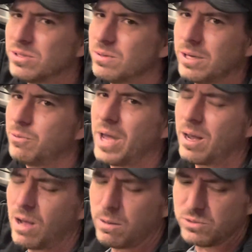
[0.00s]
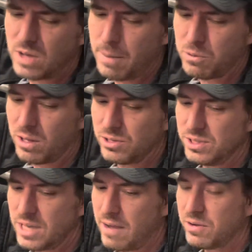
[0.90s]
We got top quality
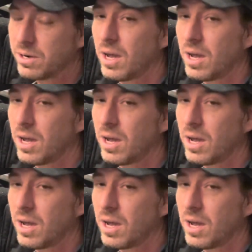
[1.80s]
staff here.